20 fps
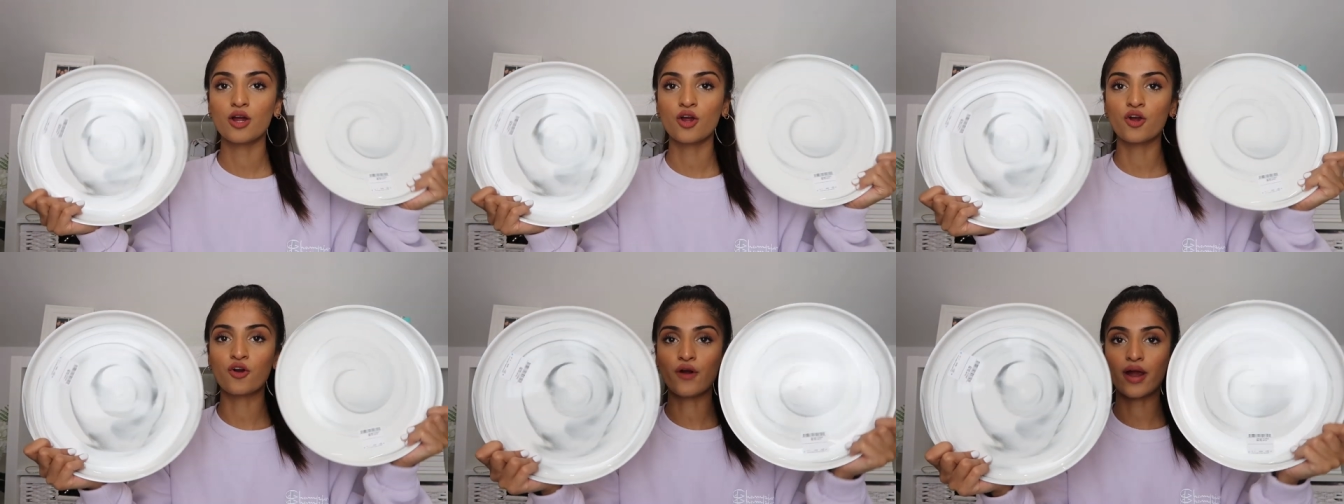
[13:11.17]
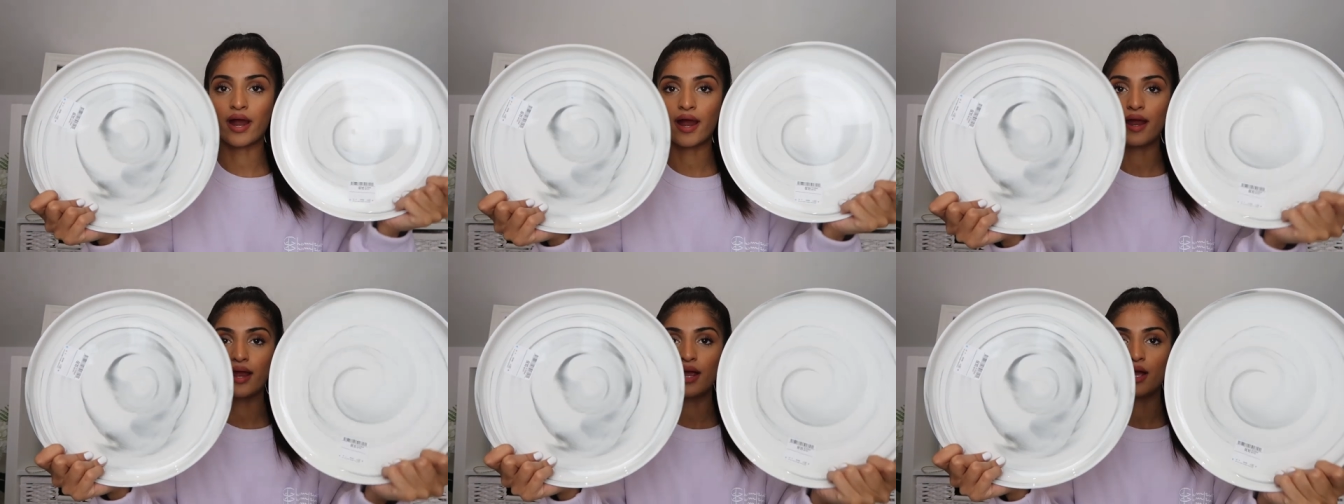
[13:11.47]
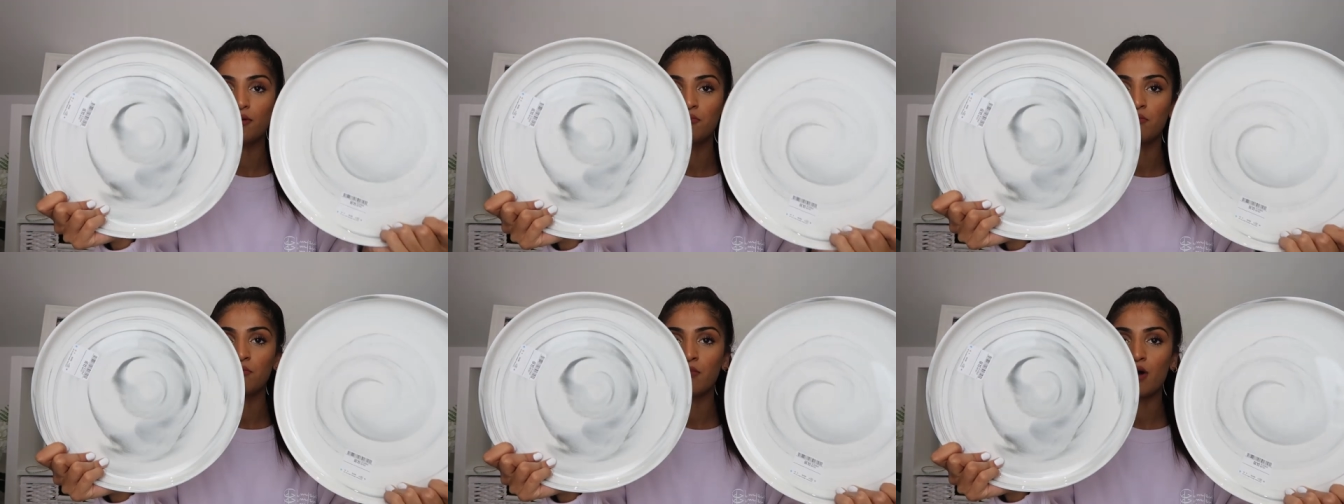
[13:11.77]

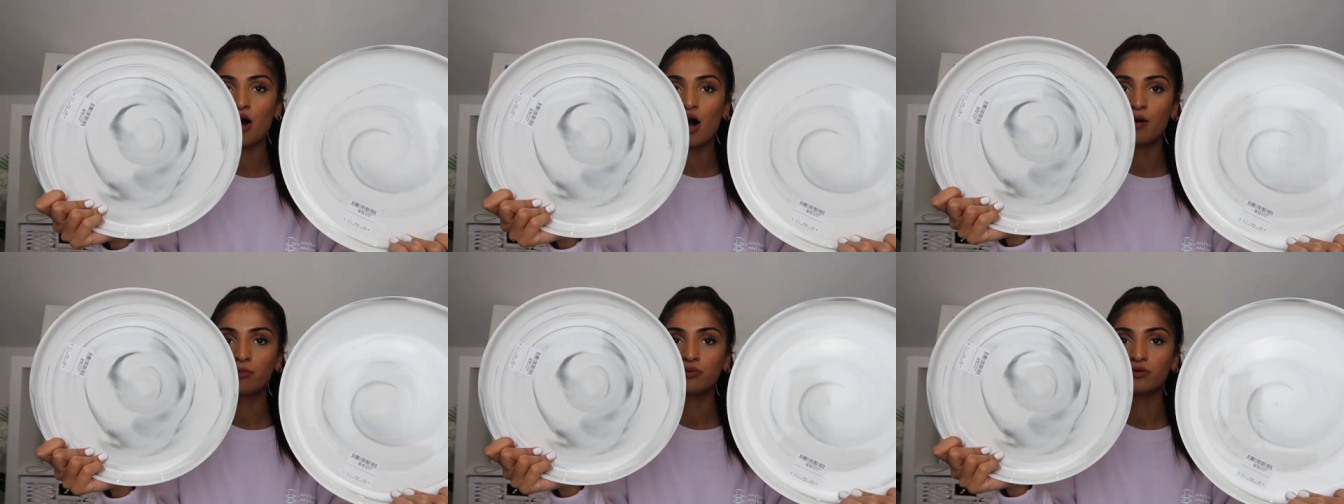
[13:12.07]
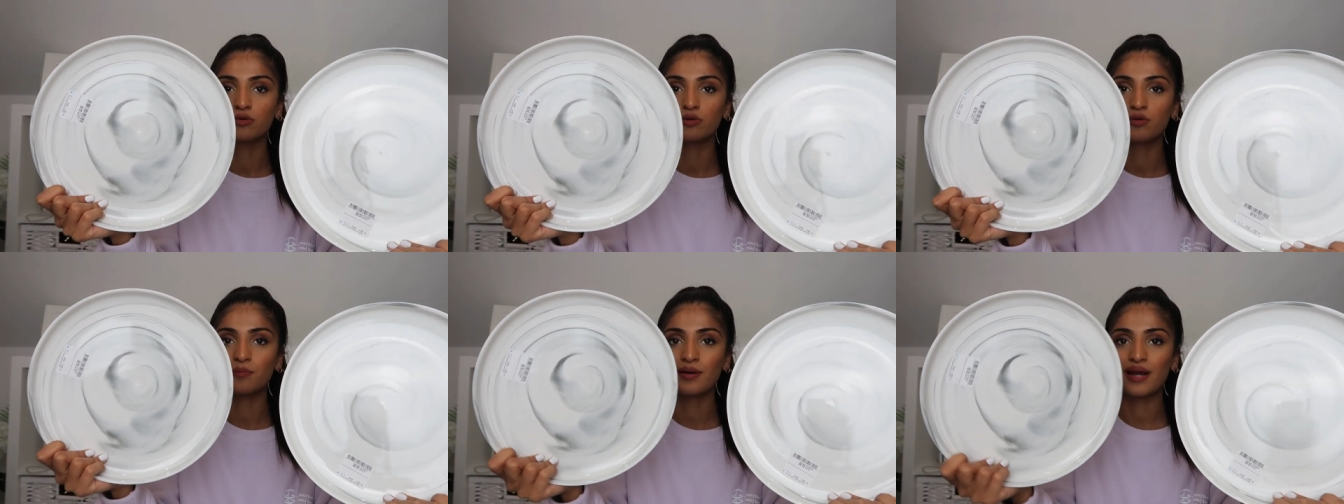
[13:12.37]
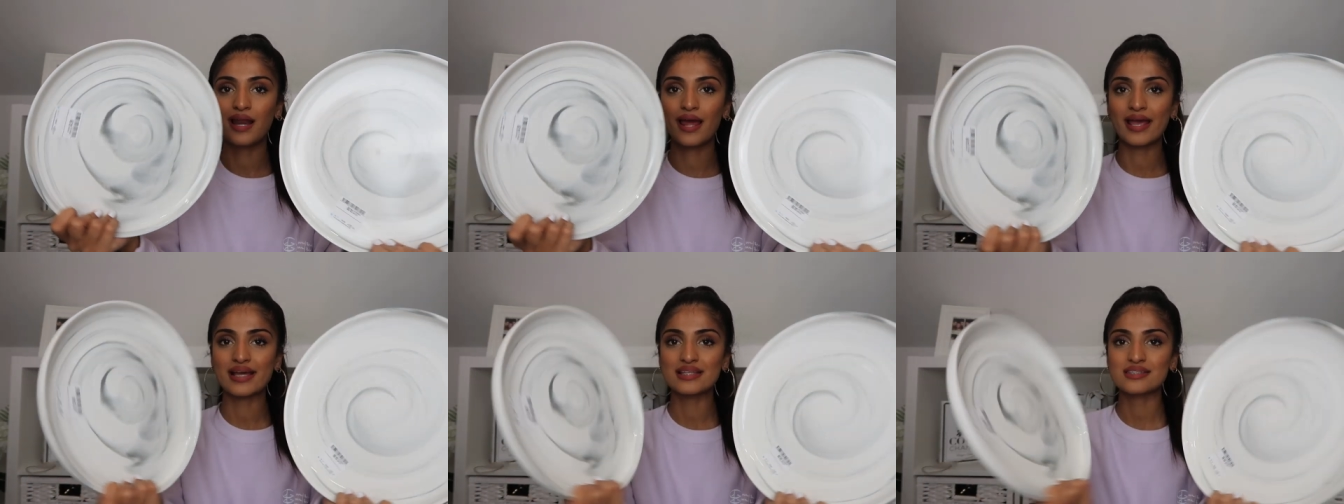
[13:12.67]
grey marble
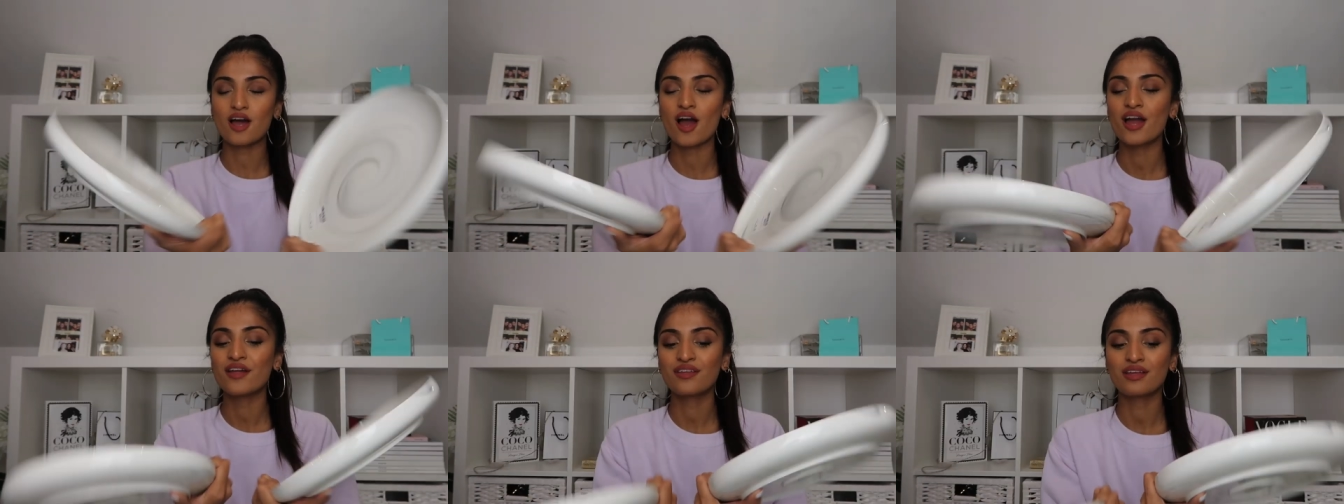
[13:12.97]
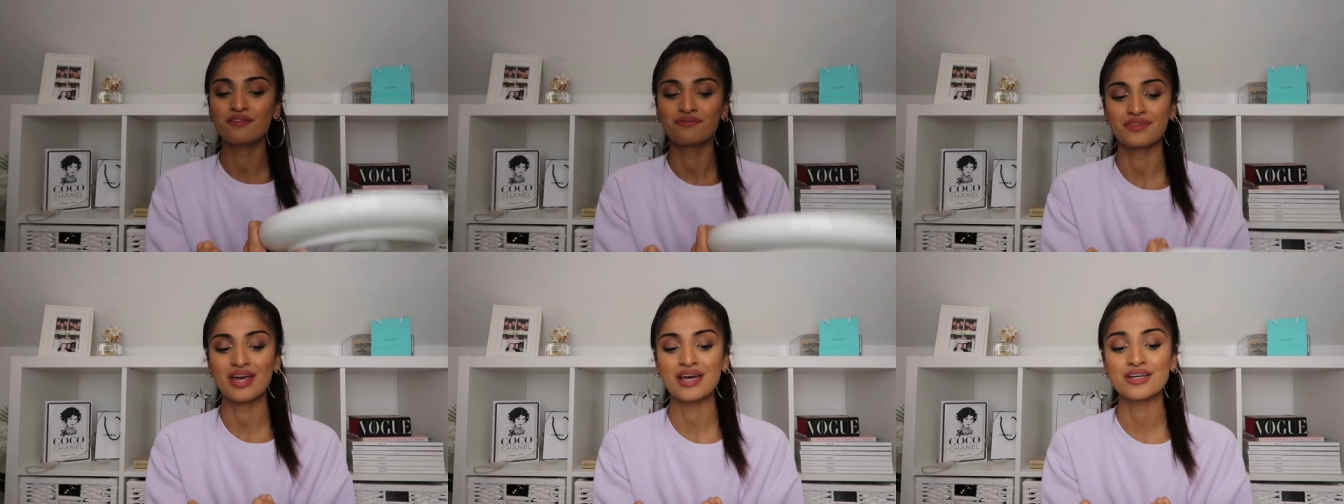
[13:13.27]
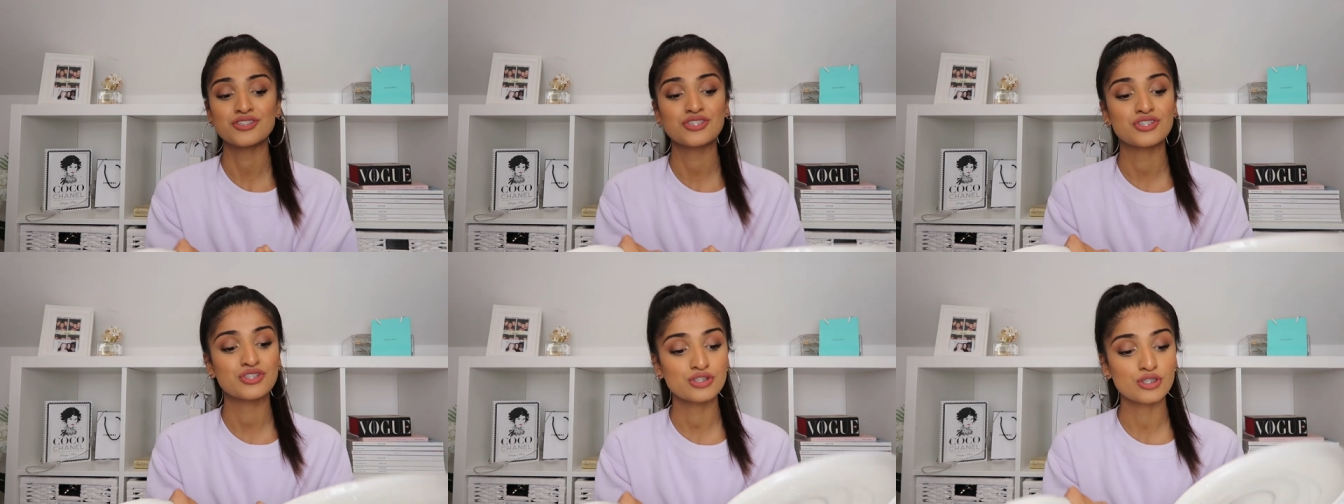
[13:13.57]
plates. I think
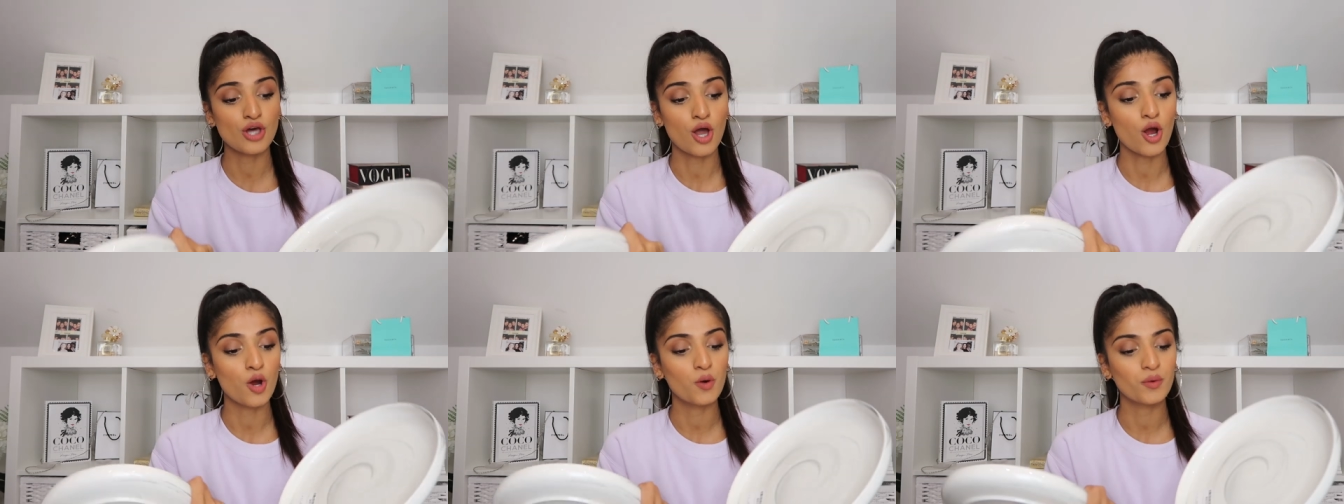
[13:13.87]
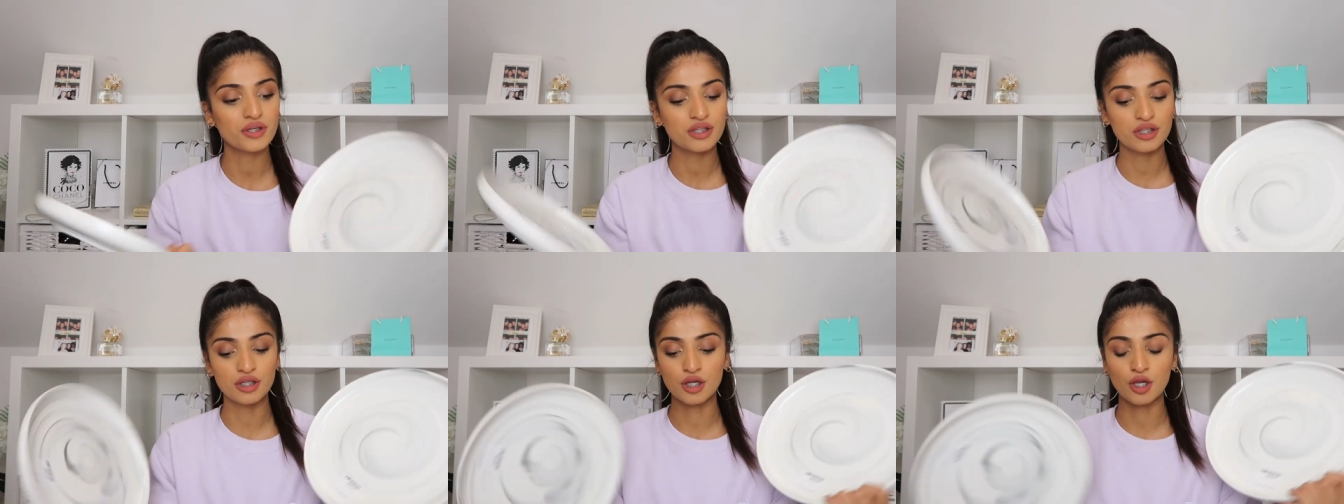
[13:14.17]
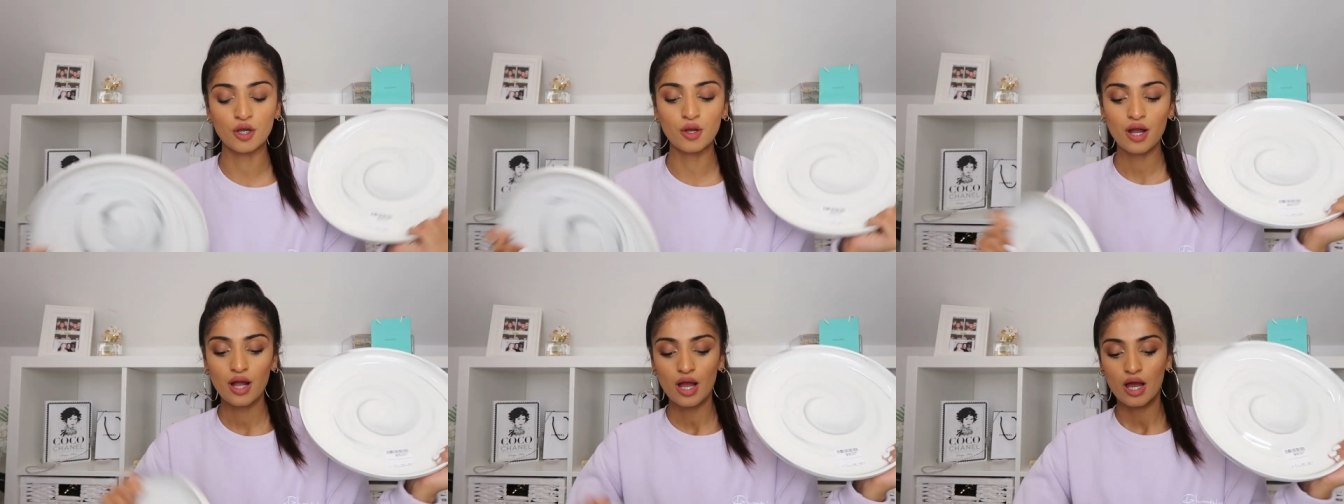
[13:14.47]
they're so
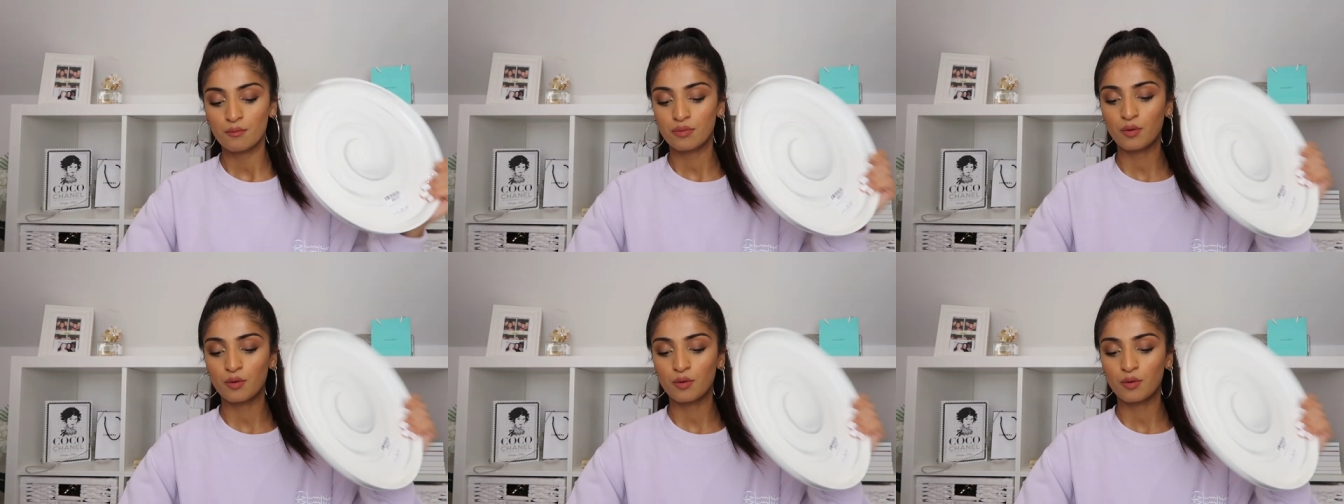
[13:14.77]
cute.